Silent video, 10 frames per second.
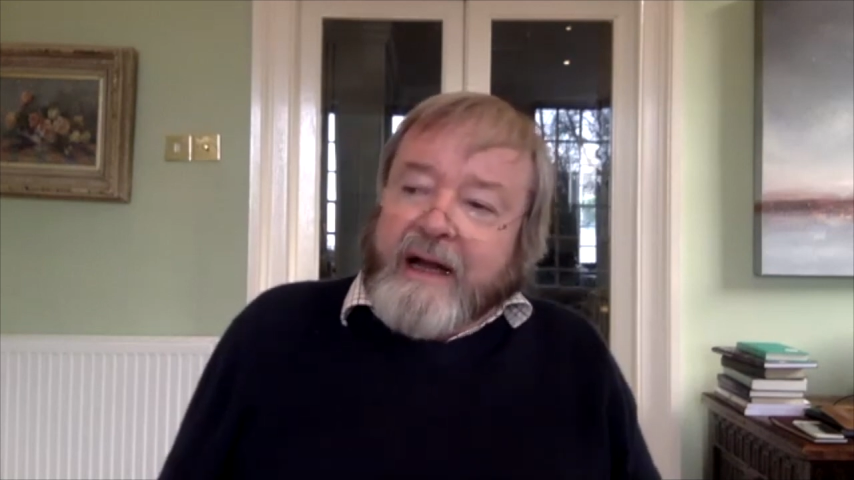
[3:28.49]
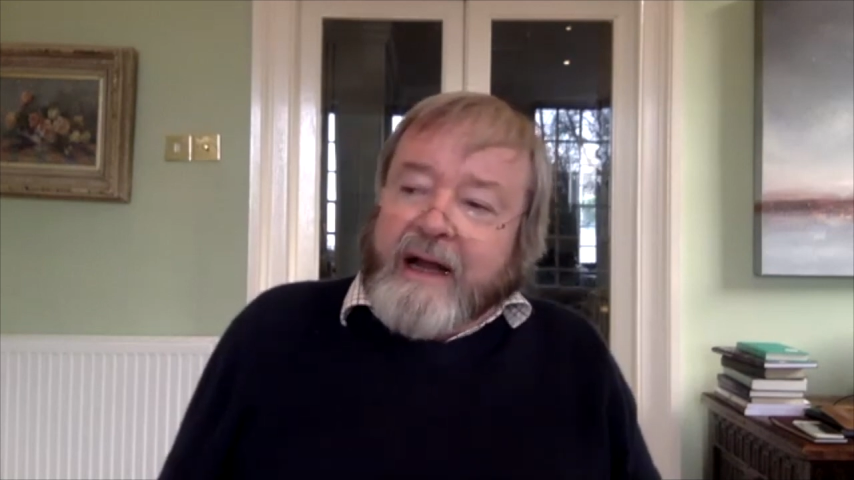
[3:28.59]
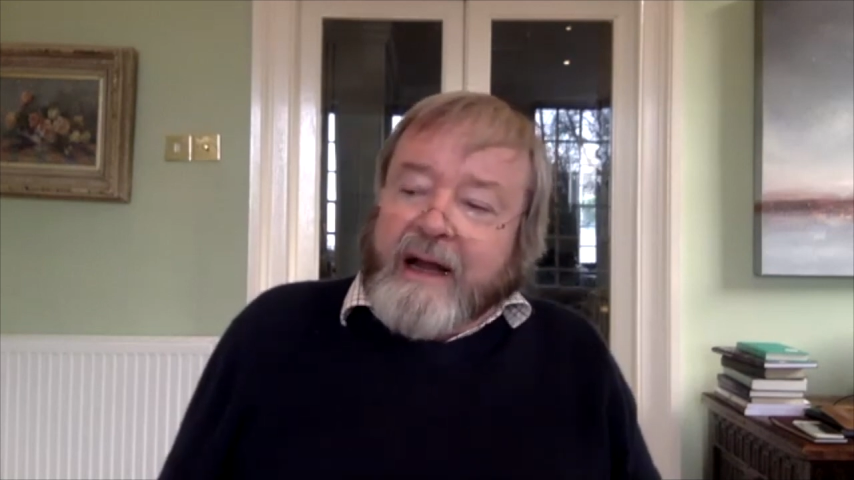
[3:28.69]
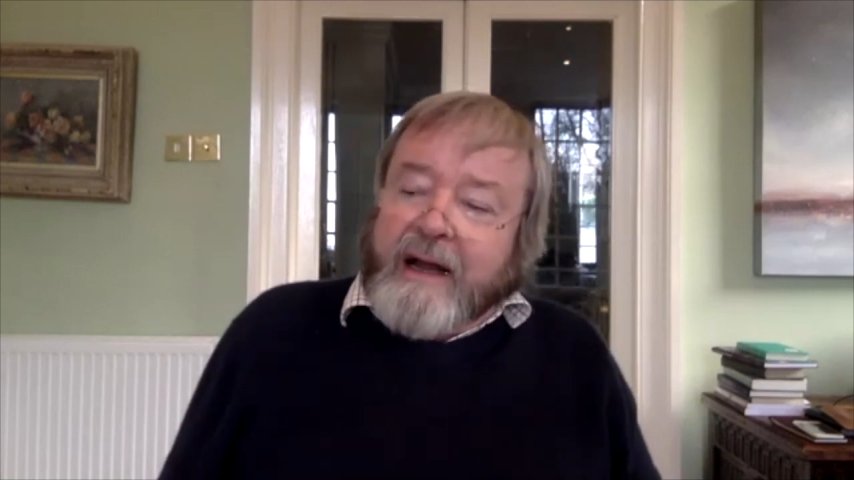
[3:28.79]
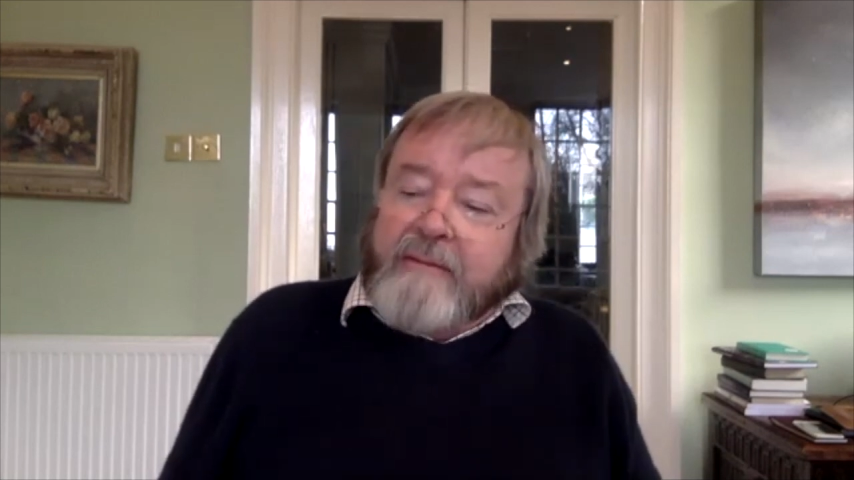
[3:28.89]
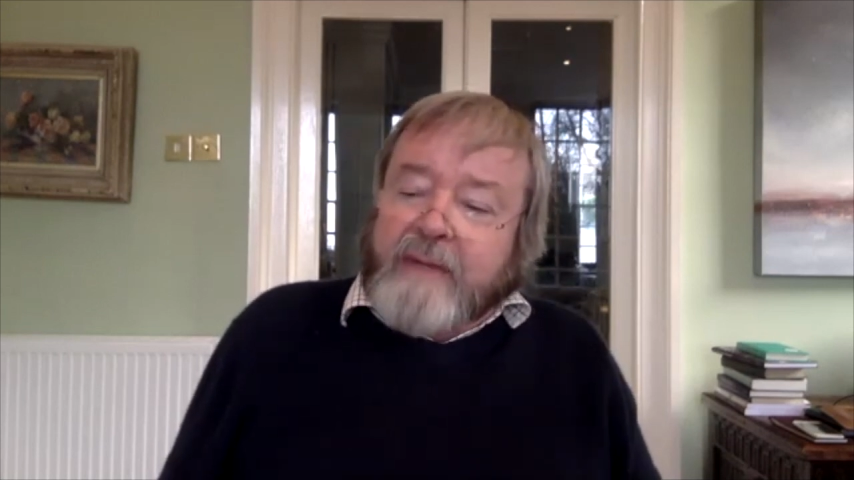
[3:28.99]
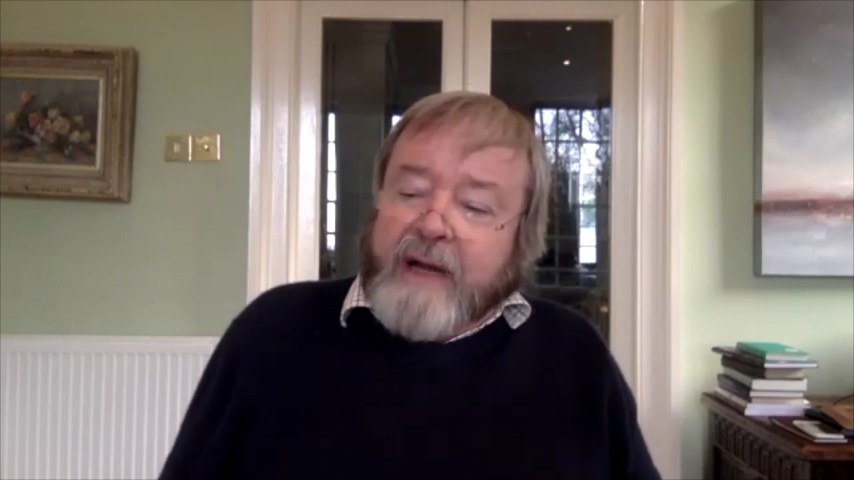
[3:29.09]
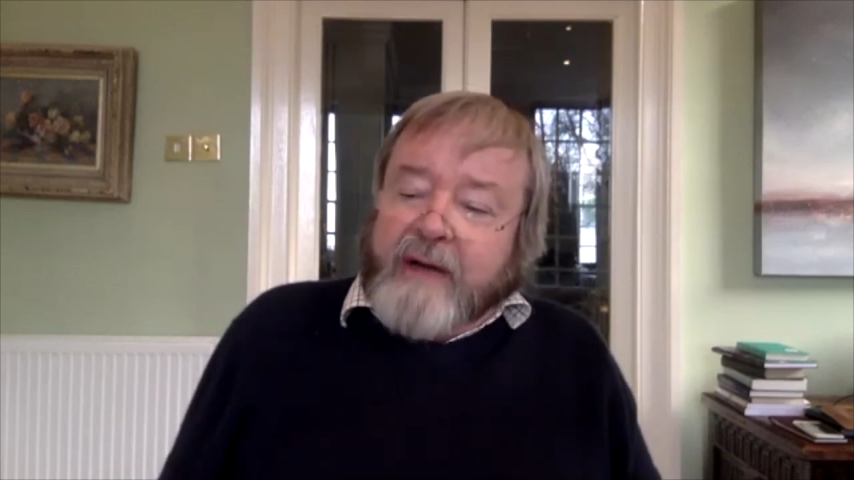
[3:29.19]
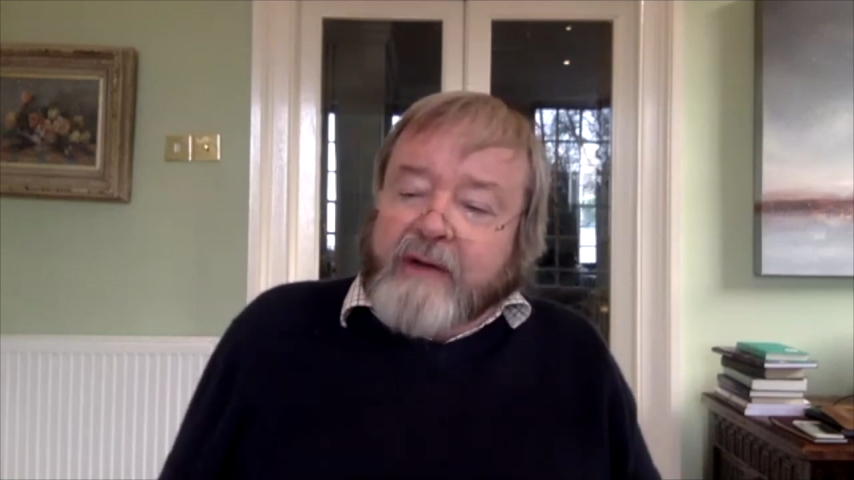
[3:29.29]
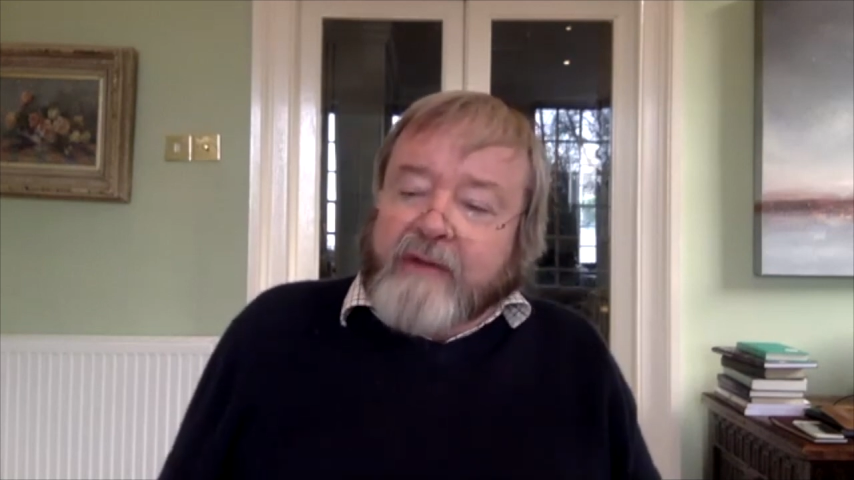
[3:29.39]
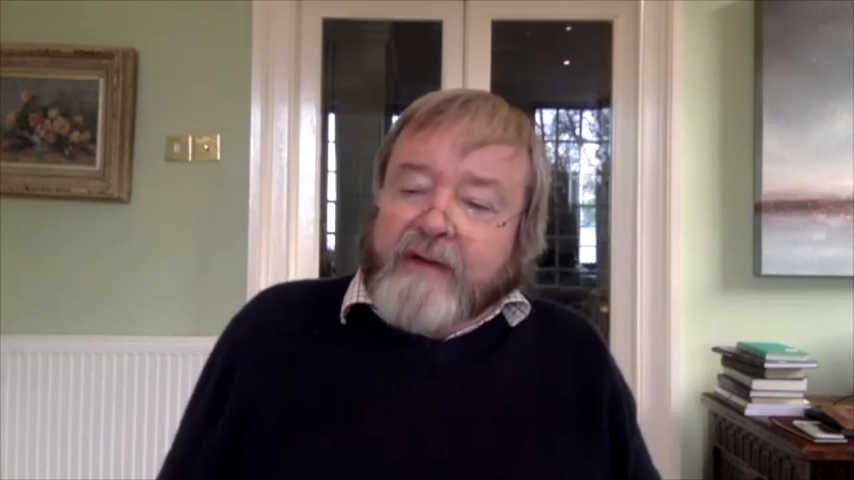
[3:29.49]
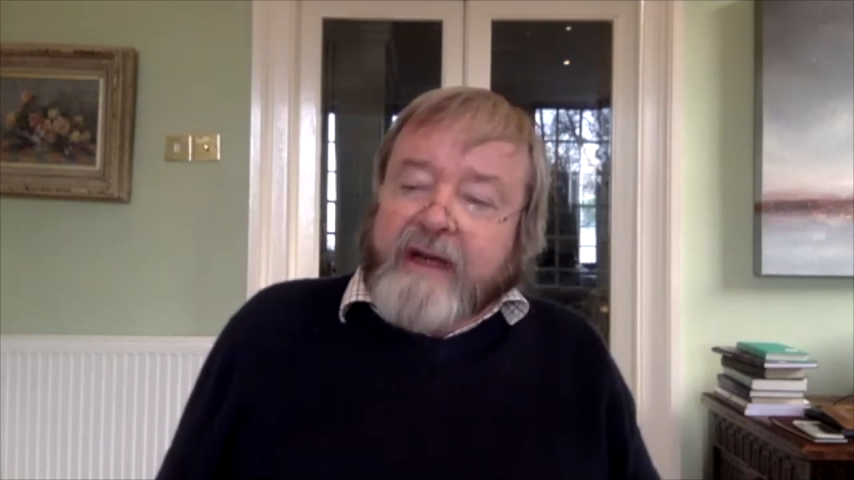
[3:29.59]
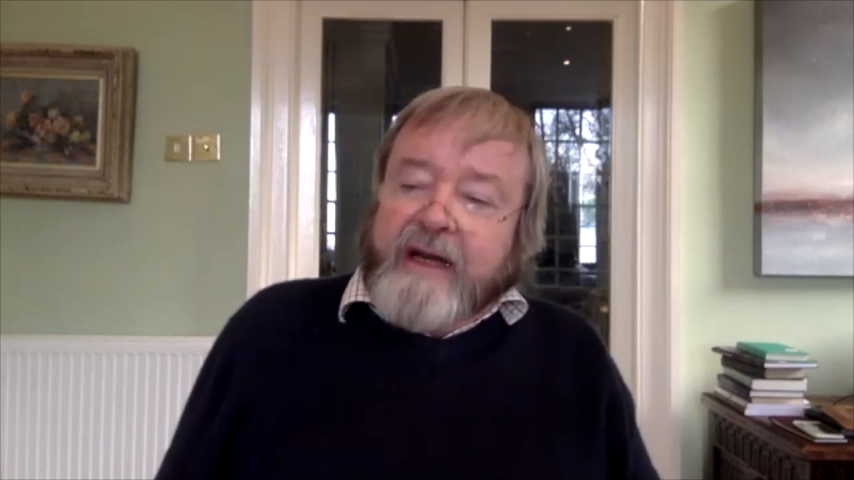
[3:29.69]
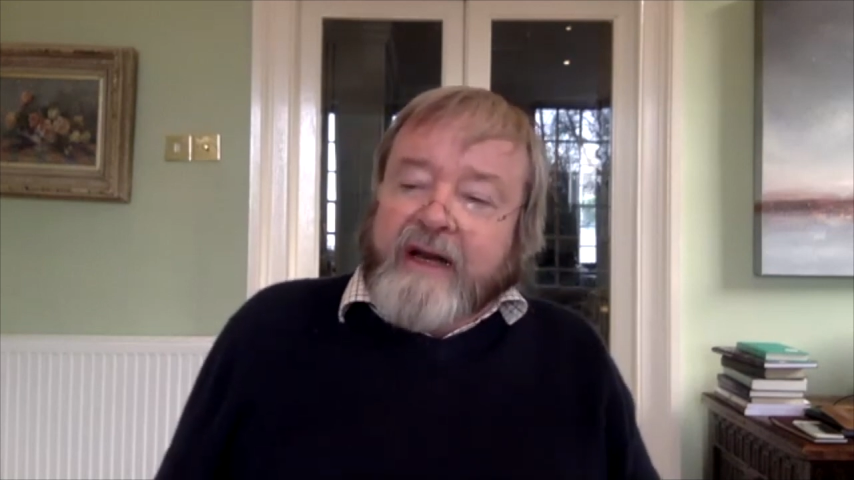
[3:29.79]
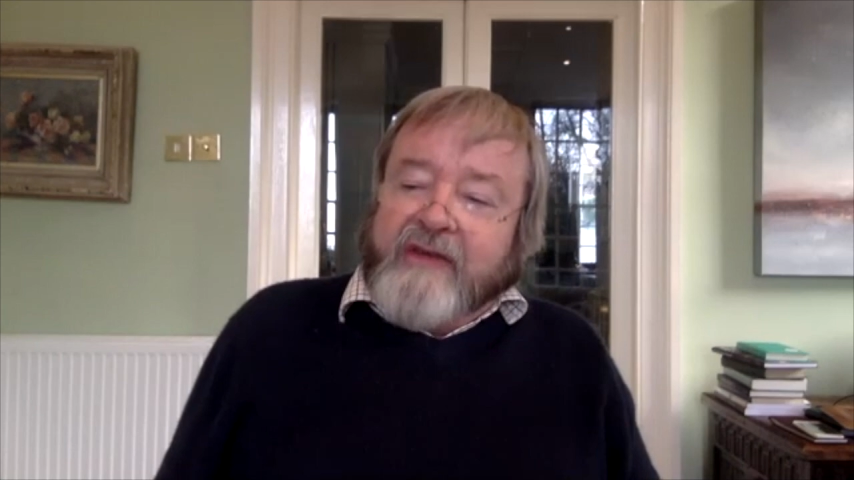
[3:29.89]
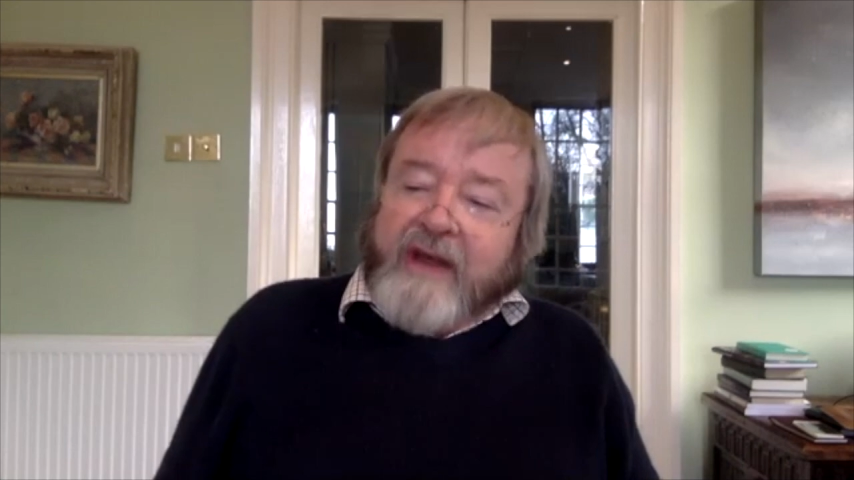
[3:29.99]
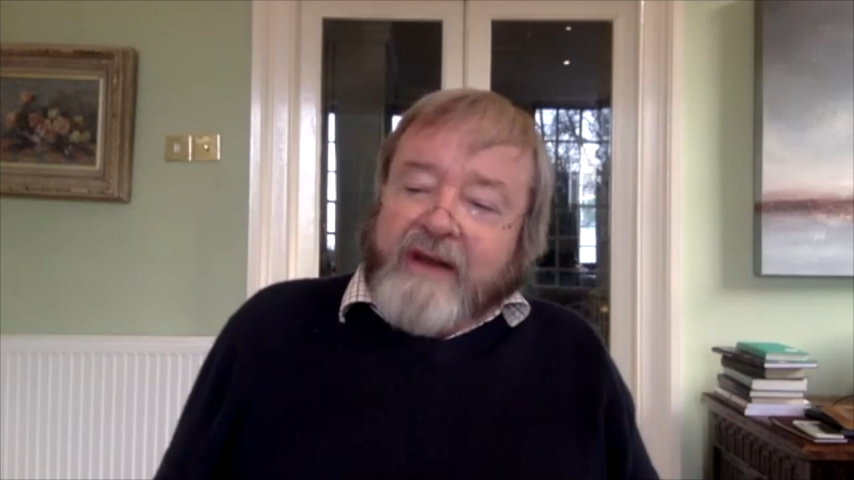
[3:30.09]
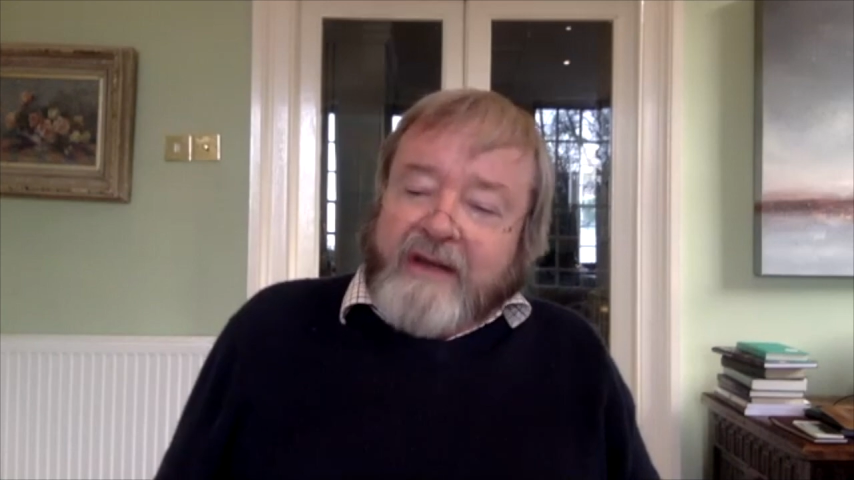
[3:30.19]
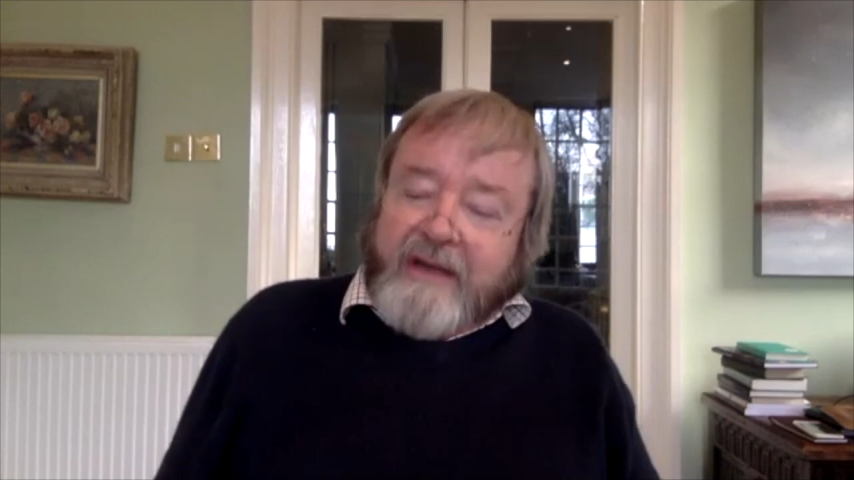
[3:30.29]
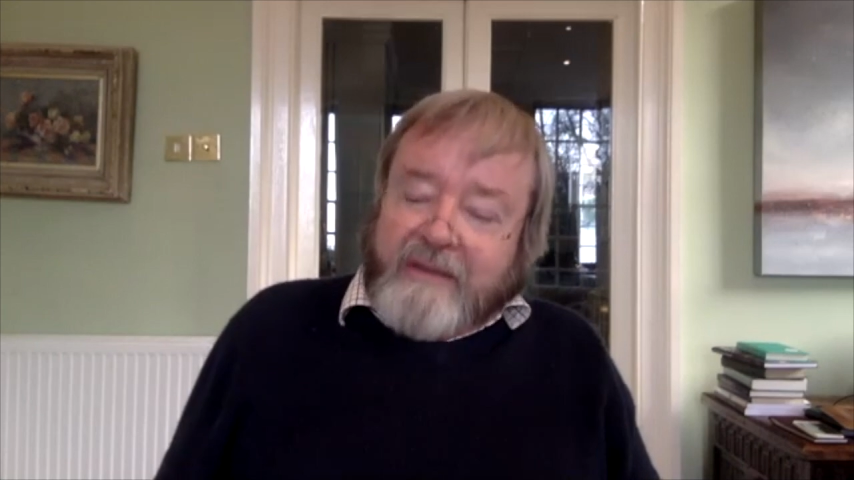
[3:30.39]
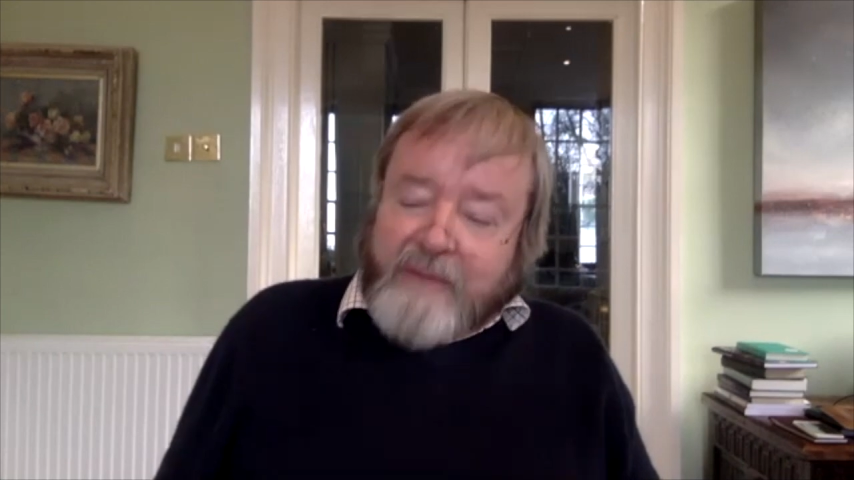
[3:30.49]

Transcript: I got a very excited